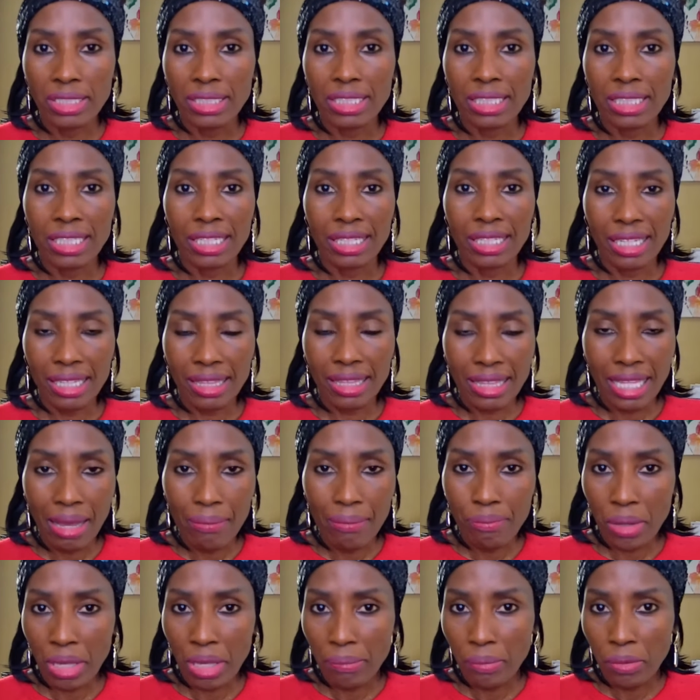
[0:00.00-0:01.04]
to get
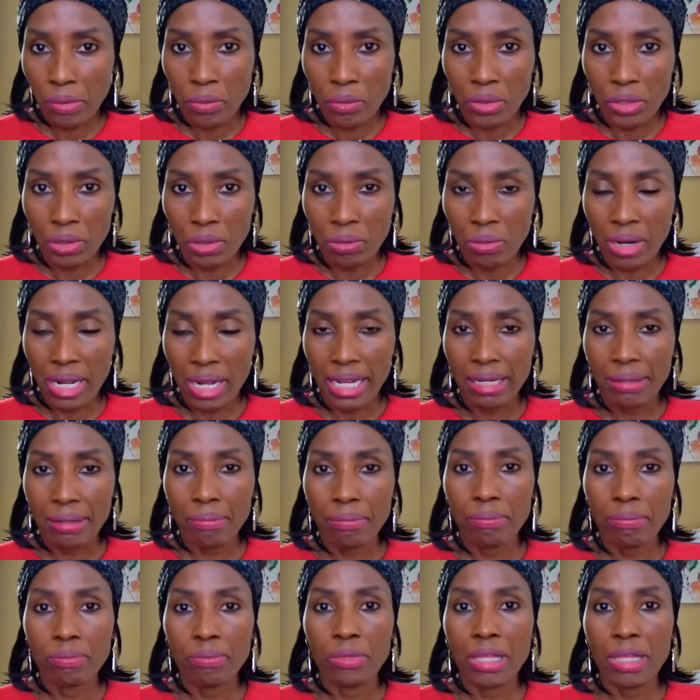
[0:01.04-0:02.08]
that paperwork right,
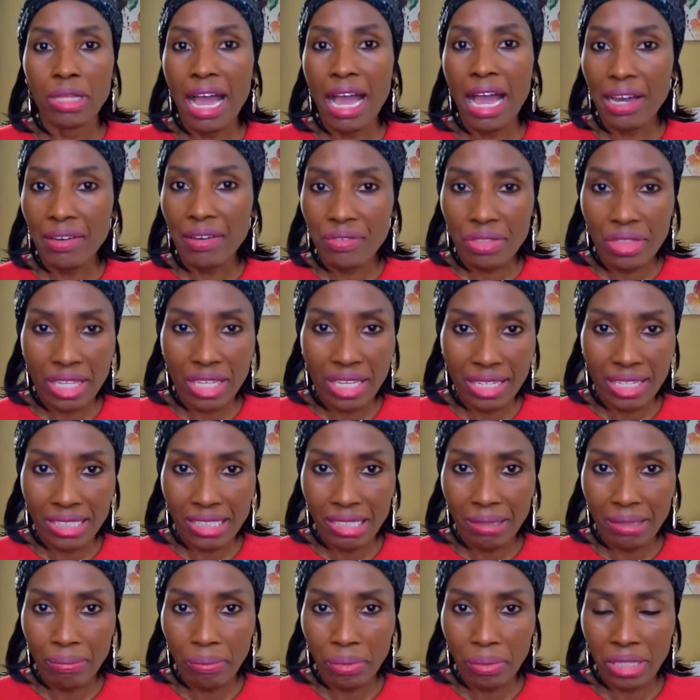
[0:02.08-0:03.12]
have things
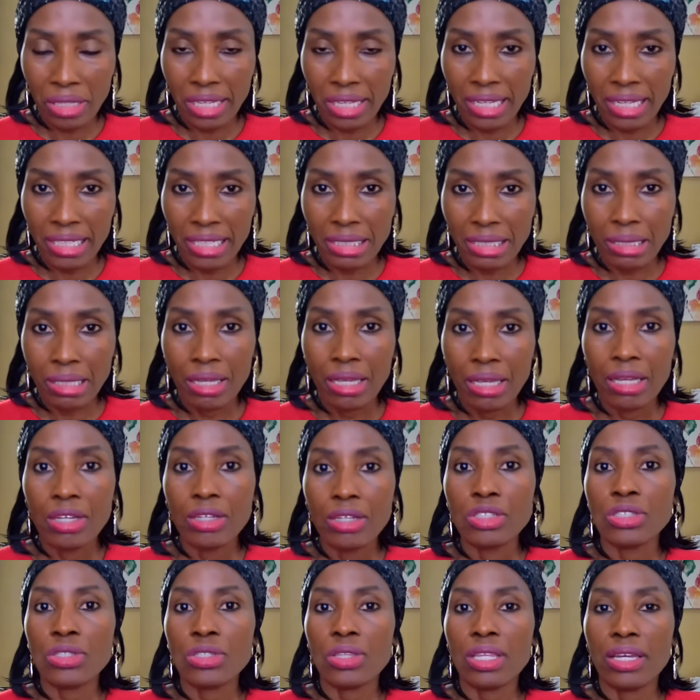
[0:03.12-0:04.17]
in place
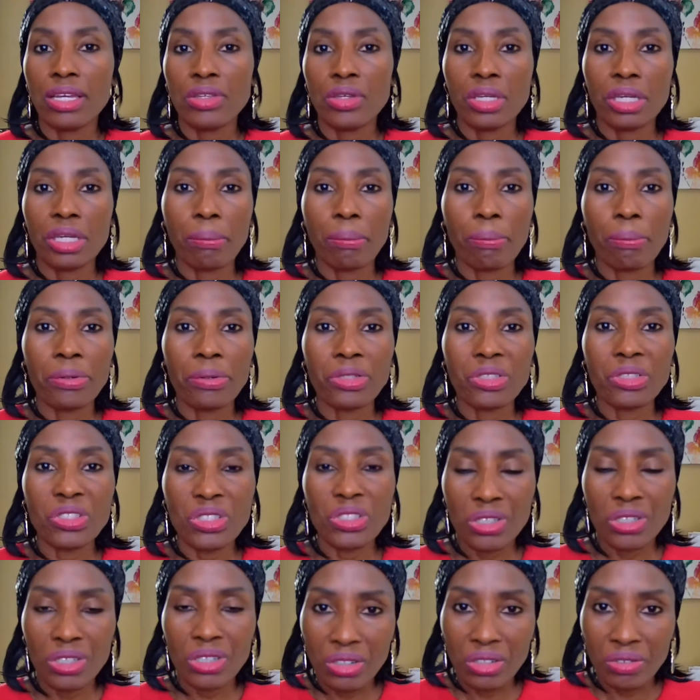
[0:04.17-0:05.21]
so that you can
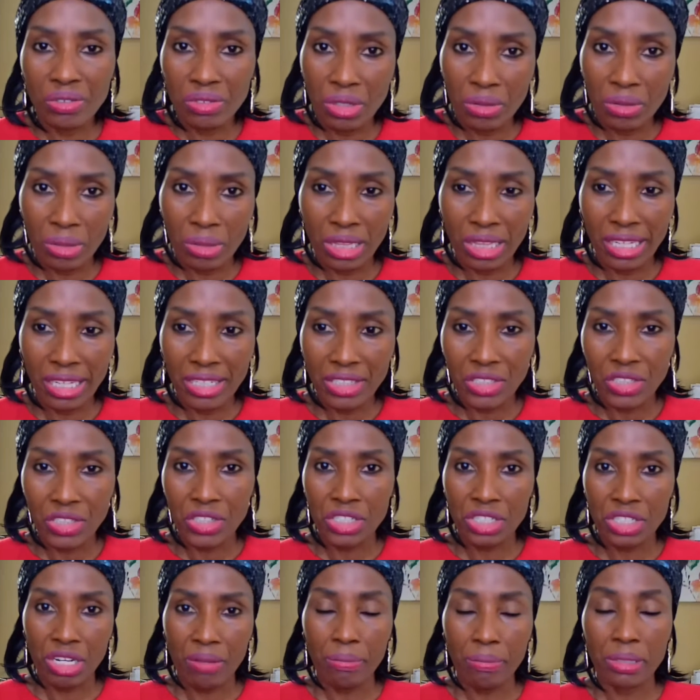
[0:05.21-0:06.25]
preserve the relationship.